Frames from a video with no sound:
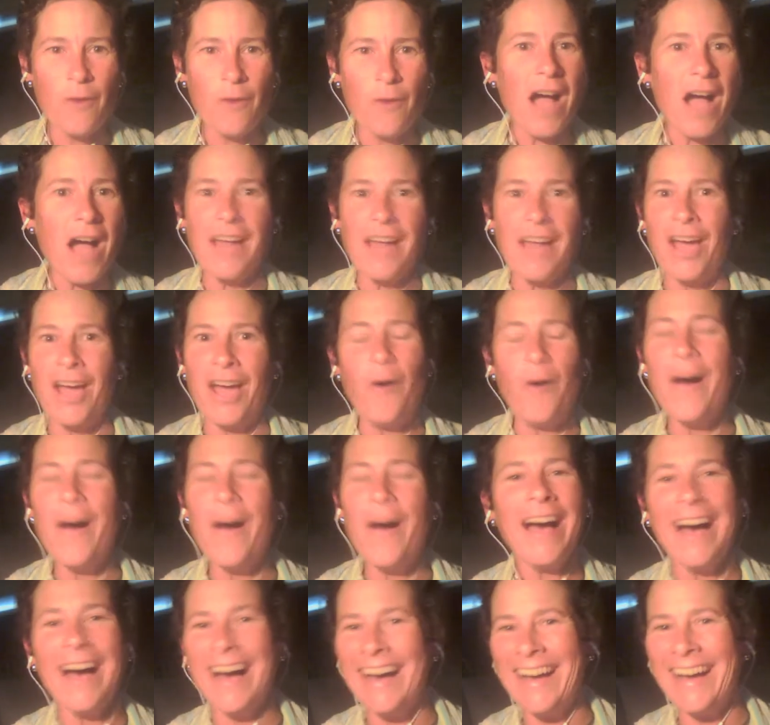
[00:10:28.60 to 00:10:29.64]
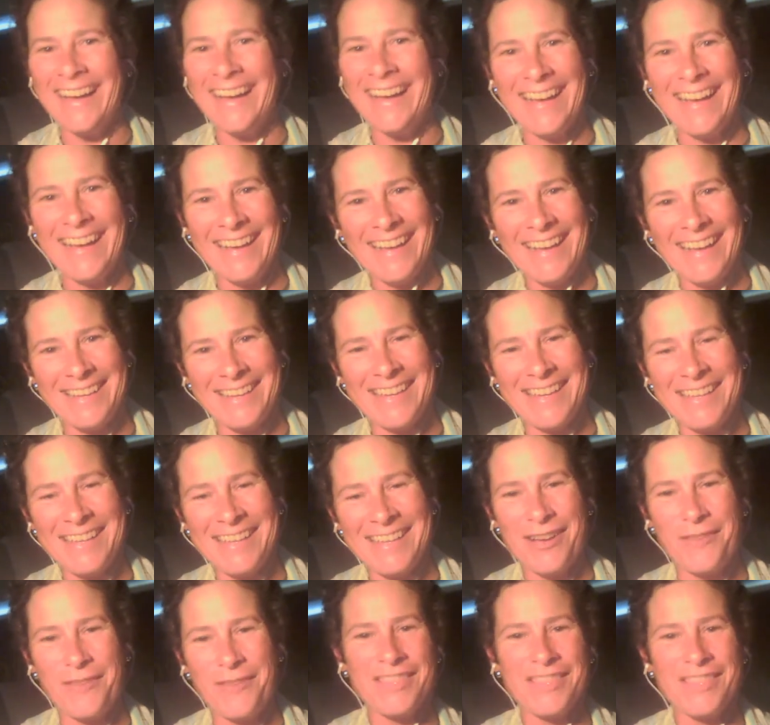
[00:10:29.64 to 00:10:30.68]
Oh, God, no.
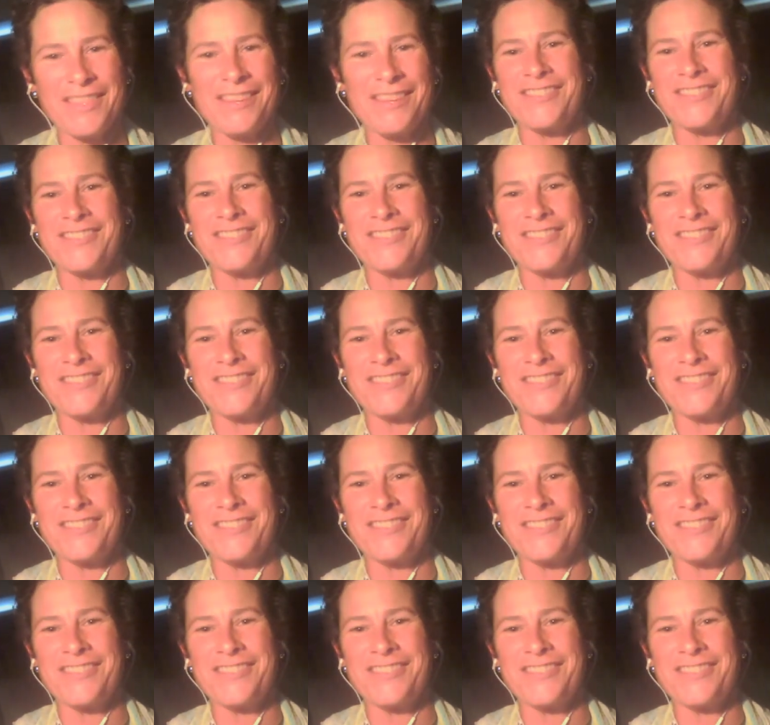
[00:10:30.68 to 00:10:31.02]
If you think you're